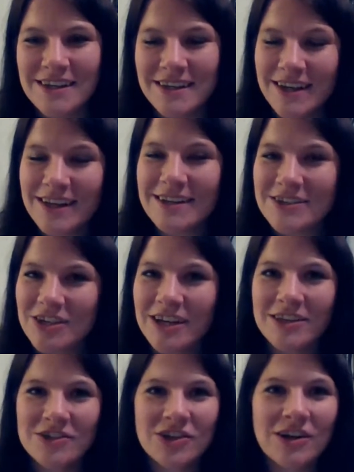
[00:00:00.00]
you gotta
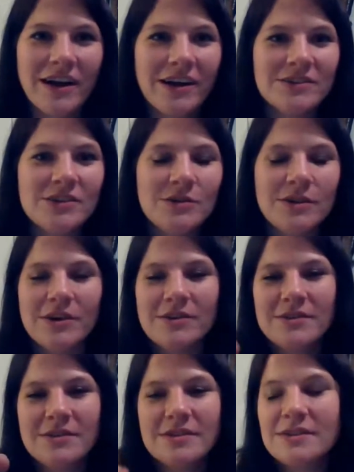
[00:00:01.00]
check the jar out too
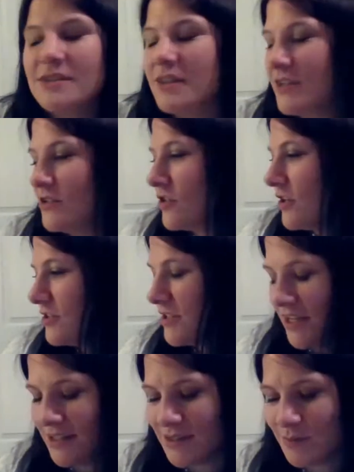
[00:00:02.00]
though. The jar
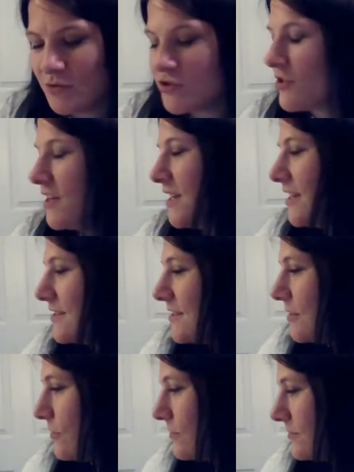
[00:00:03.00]
takes some training
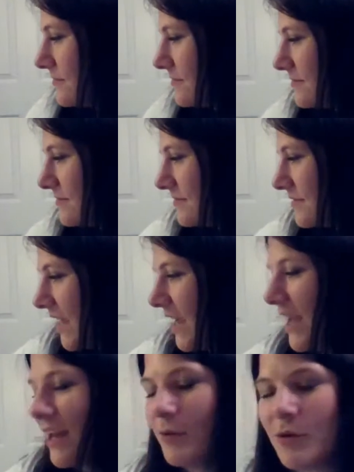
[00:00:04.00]
too.
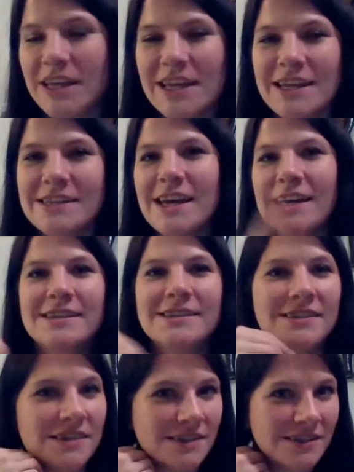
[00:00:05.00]
Anyone can
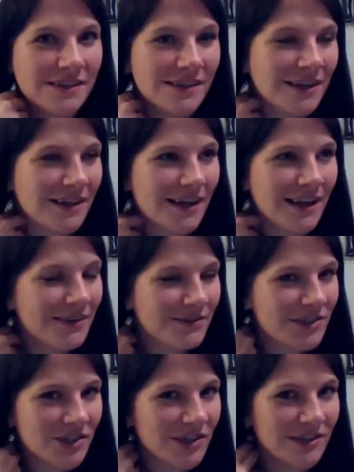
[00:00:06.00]
attest. Not
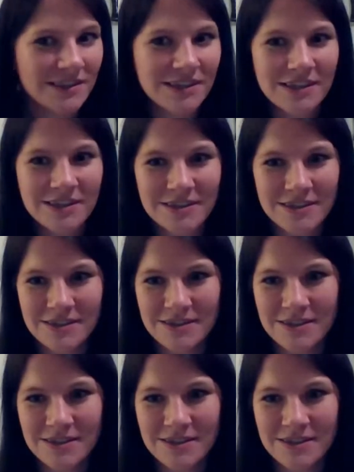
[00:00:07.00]
every jar is good.